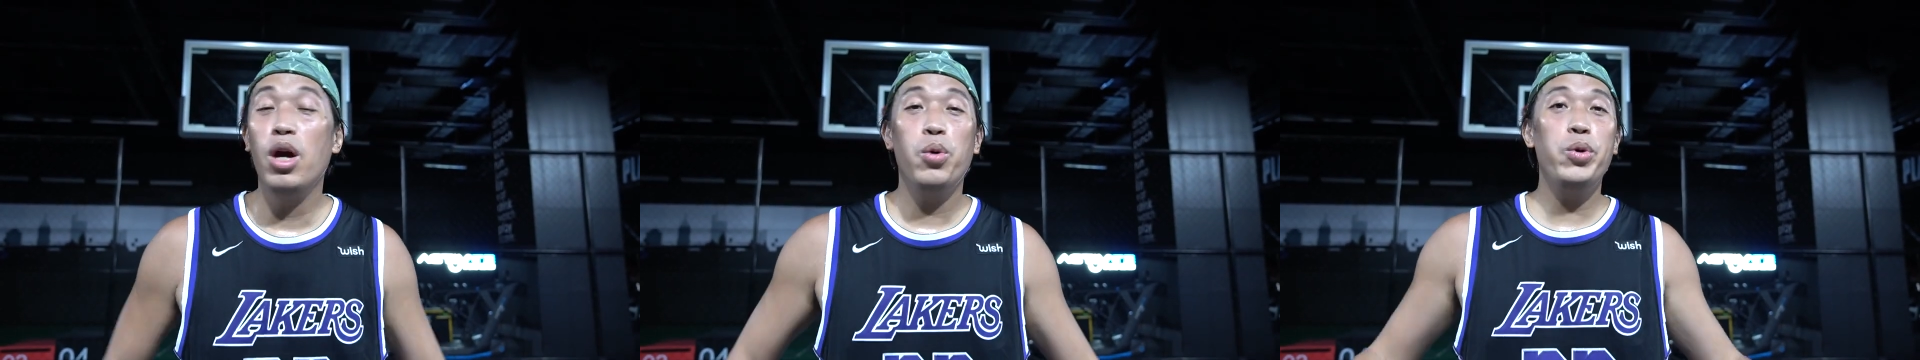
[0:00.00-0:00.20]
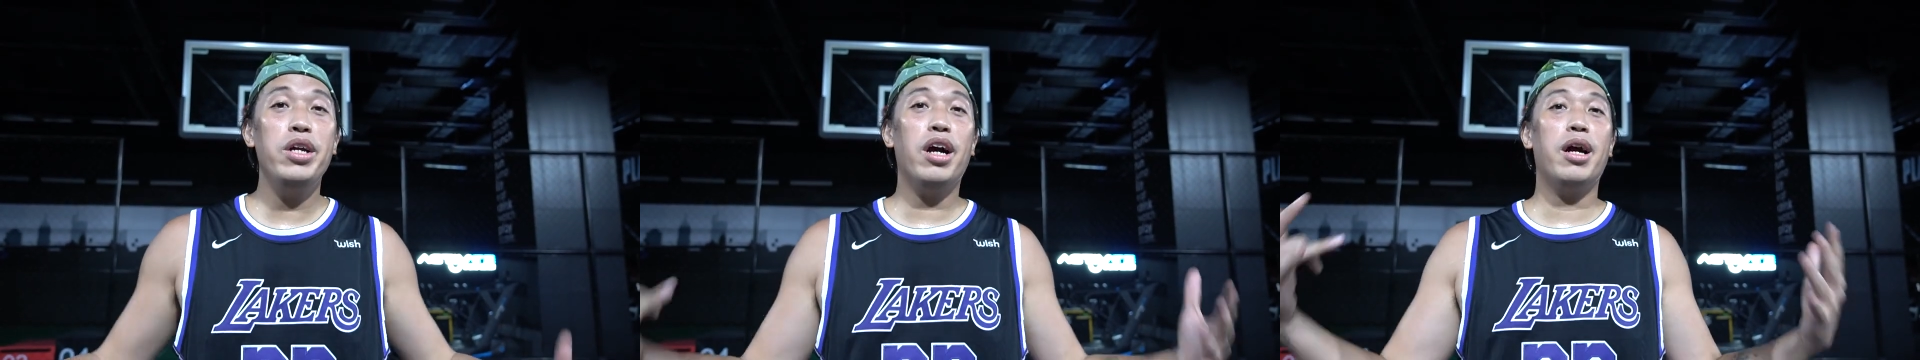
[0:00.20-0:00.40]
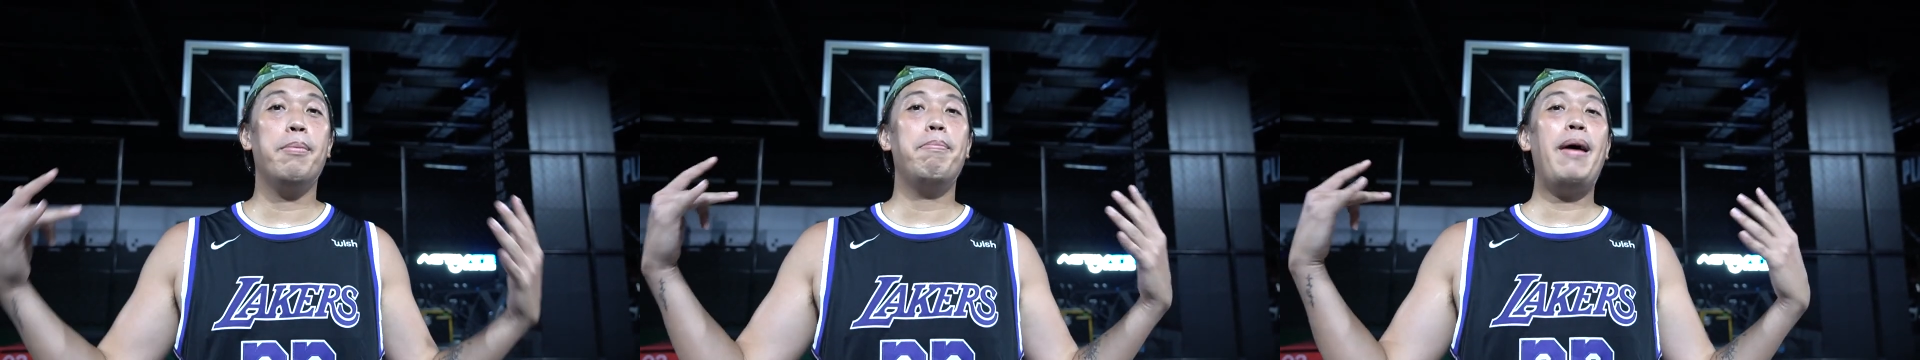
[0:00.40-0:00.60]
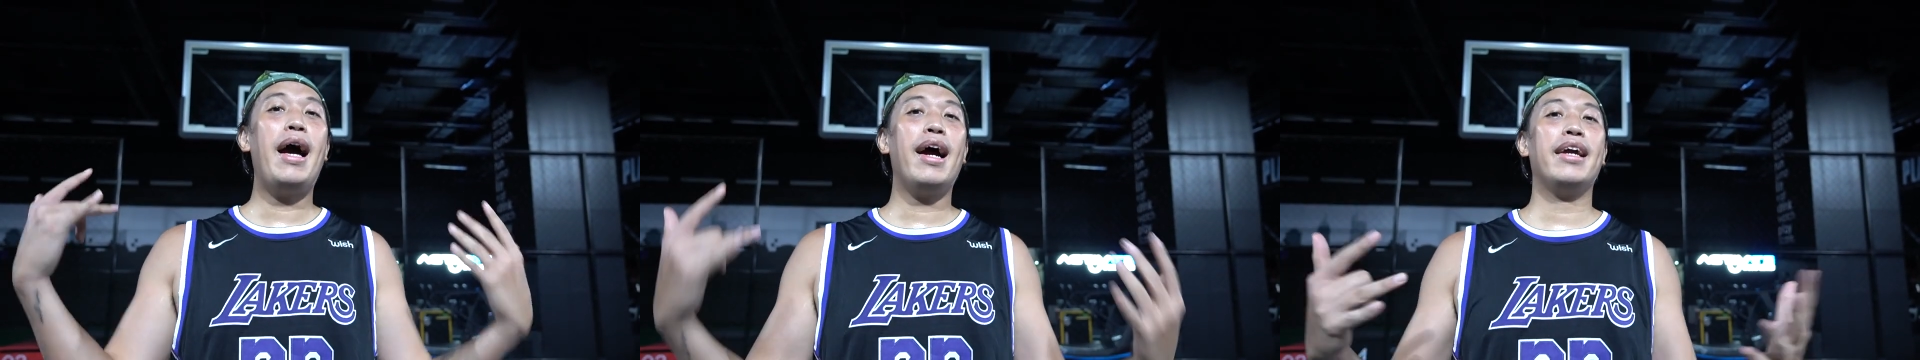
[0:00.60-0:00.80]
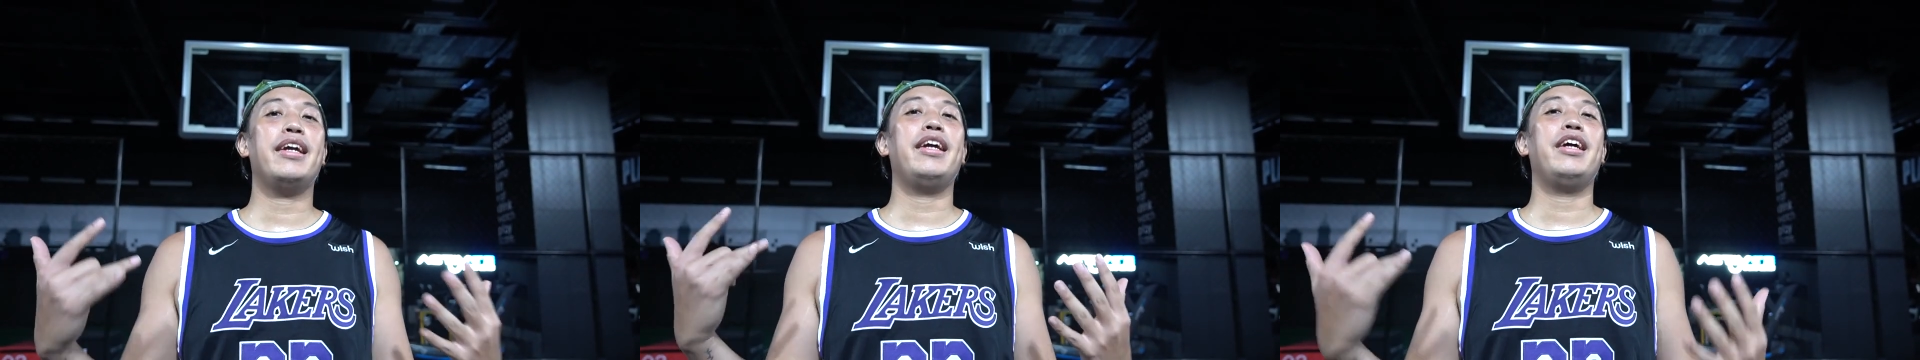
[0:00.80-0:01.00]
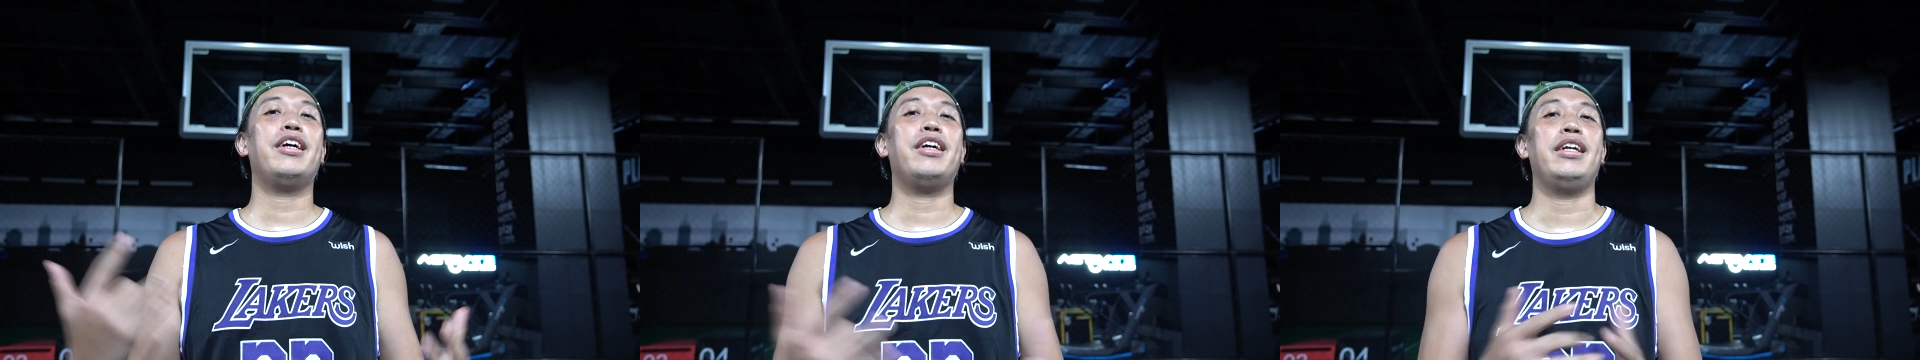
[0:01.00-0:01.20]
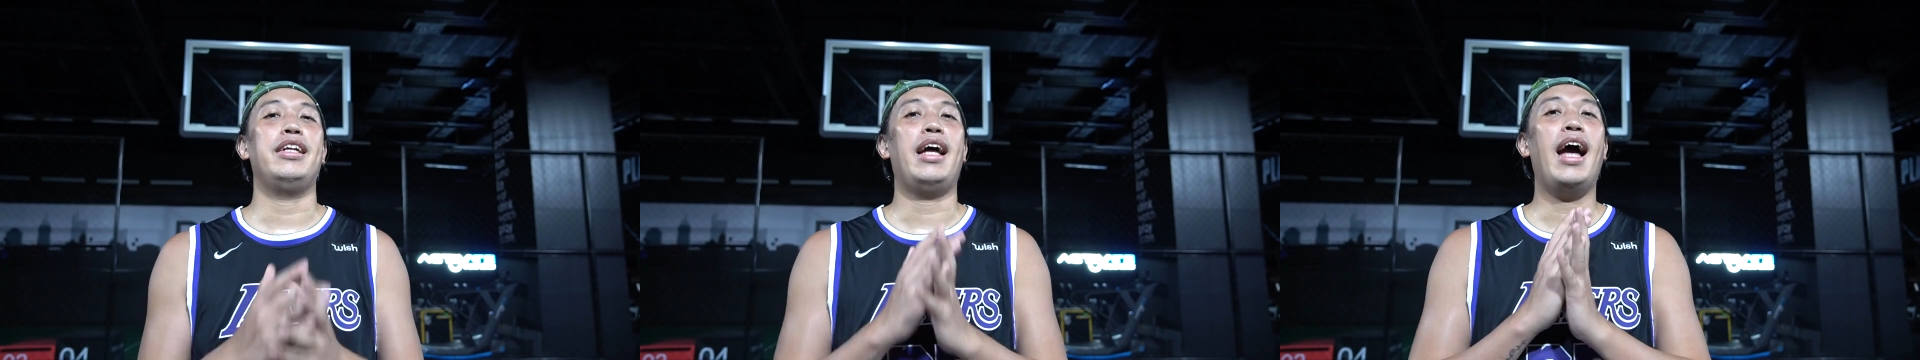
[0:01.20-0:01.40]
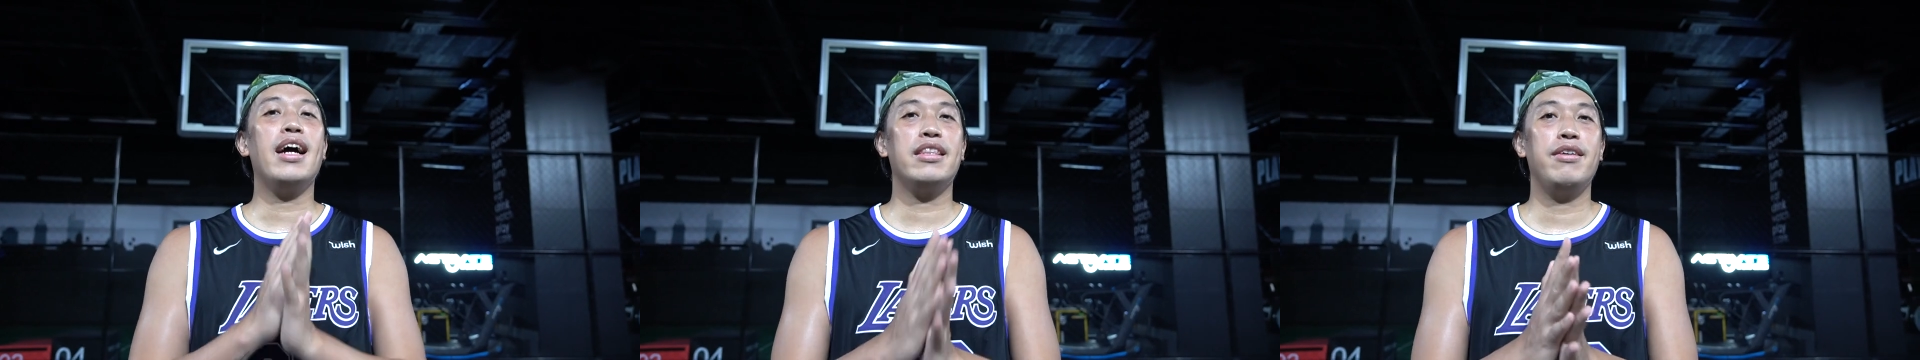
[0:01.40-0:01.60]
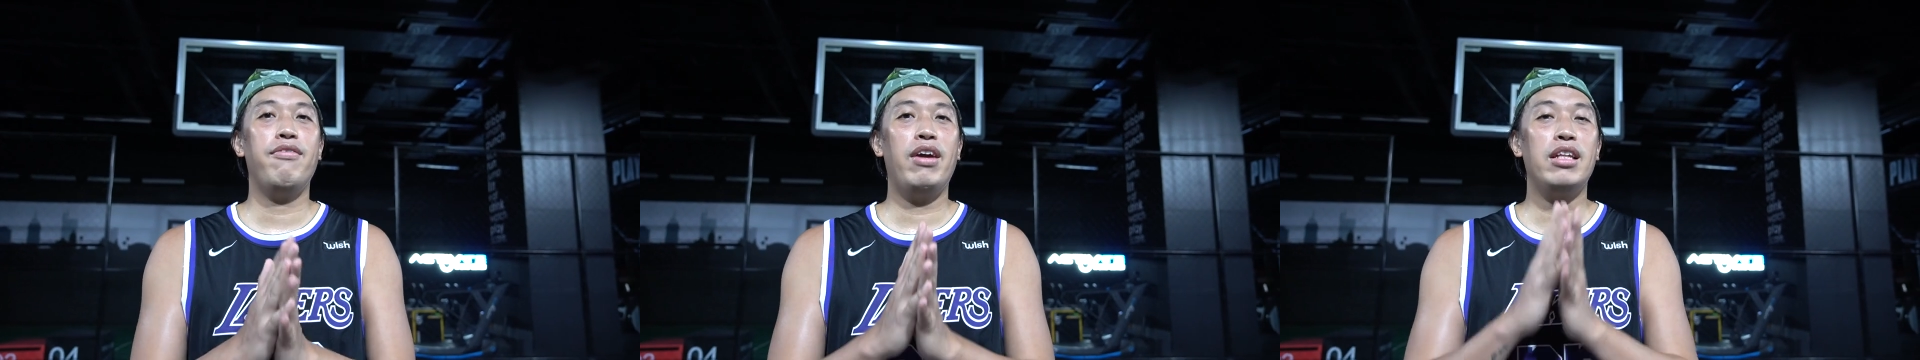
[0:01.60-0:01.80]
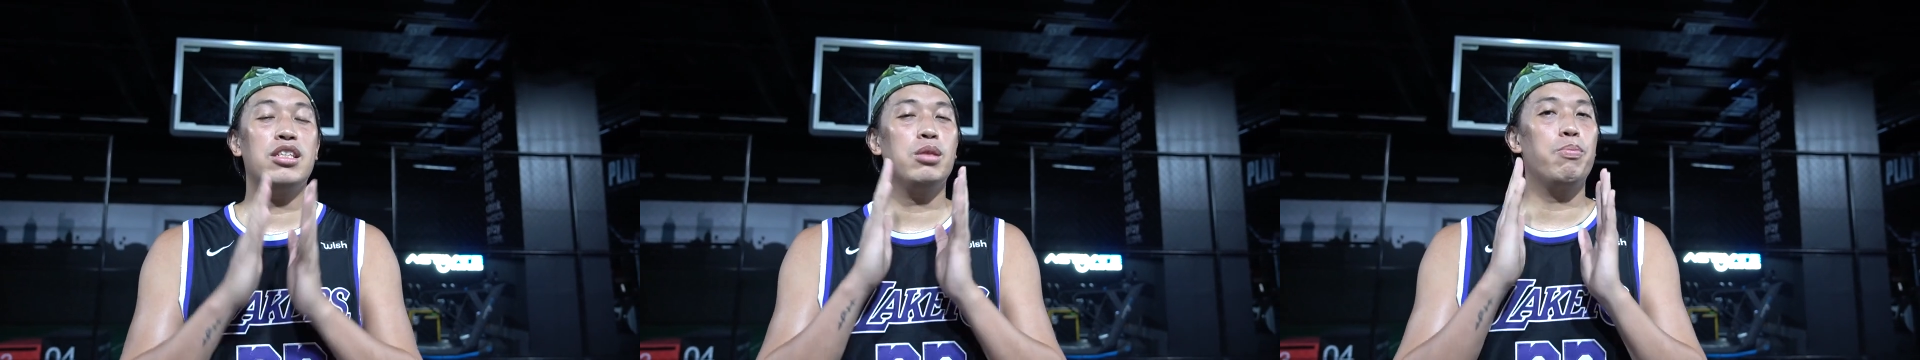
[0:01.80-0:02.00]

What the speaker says: we are back here in Activate